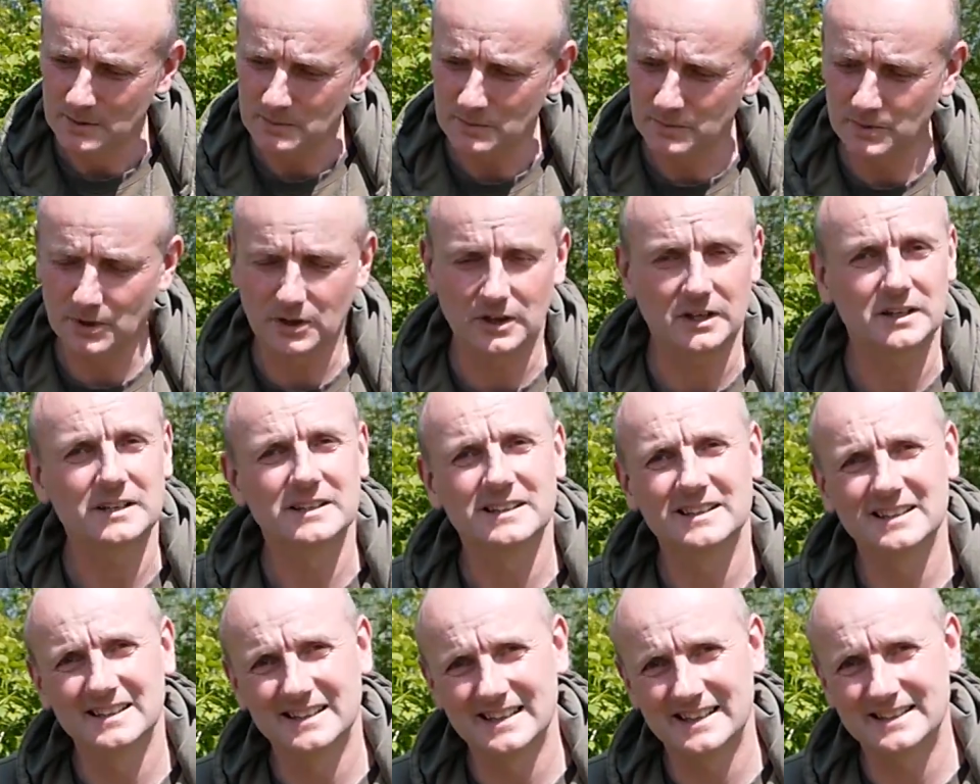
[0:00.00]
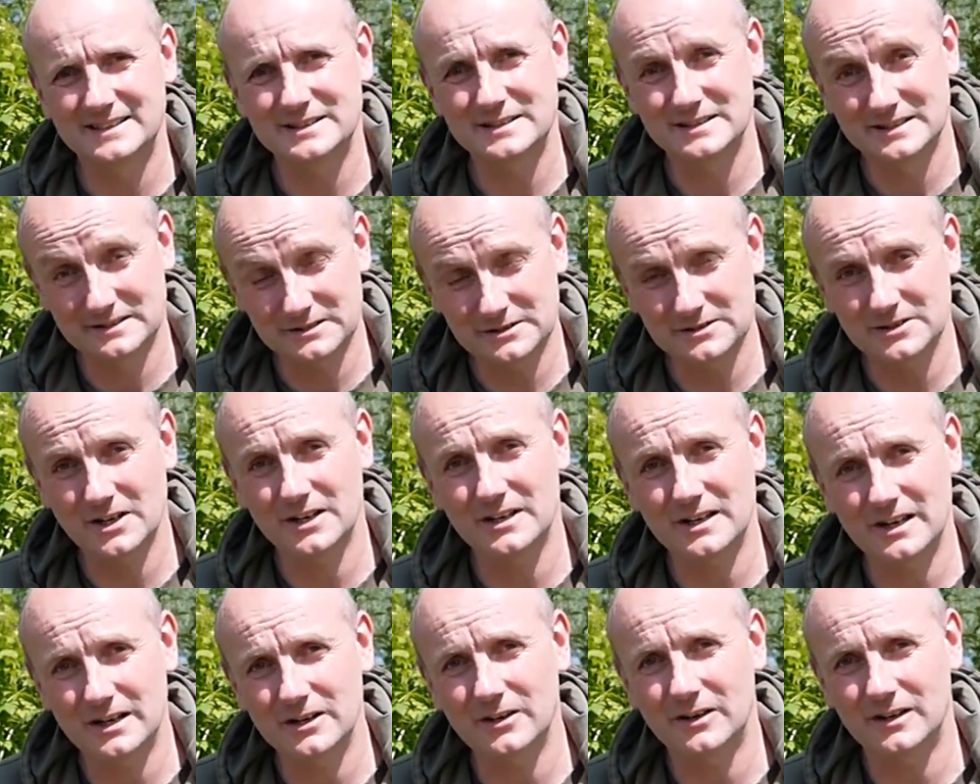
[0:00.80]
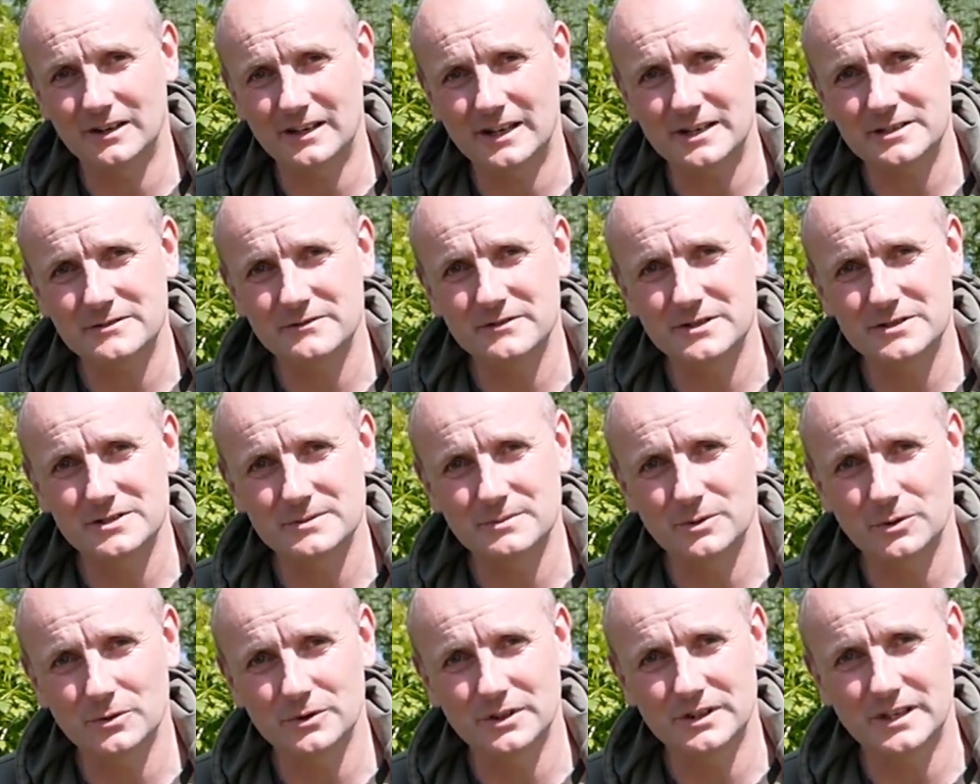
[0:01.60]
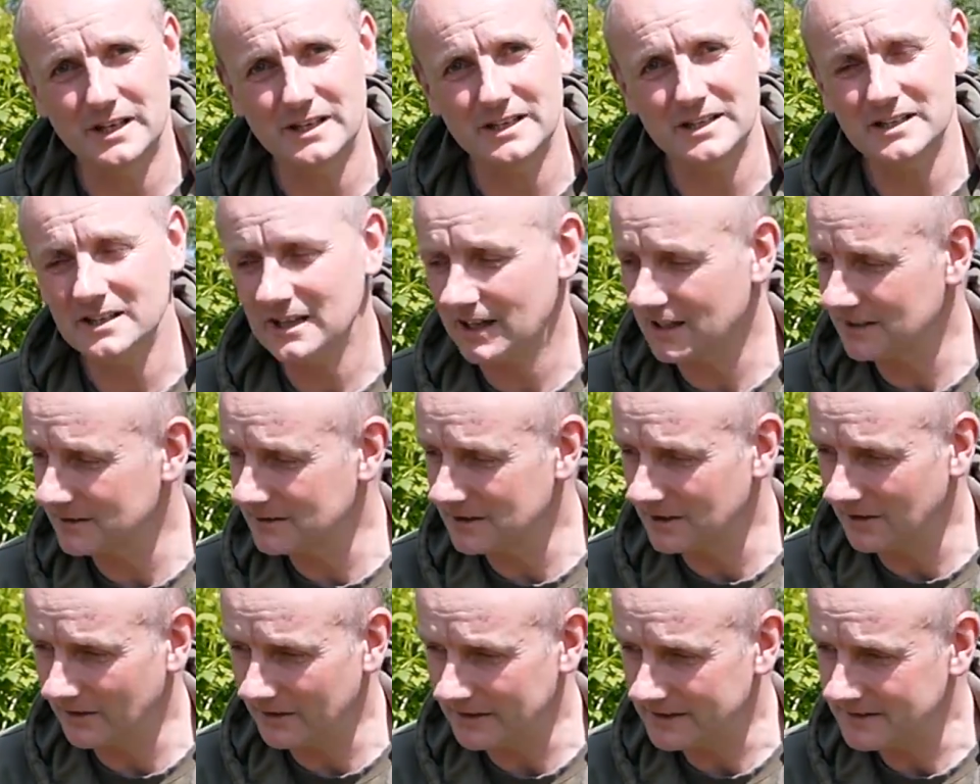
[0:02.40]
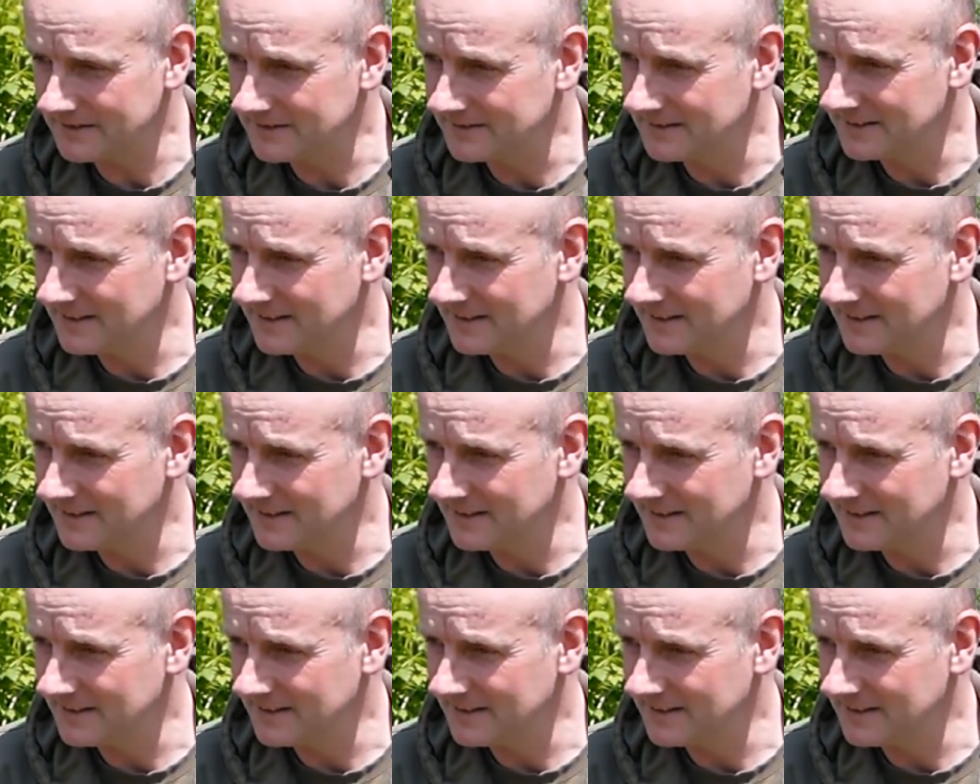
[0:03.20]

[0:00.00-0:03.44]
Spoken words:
but it's certainly a lot less visible than any coloured line.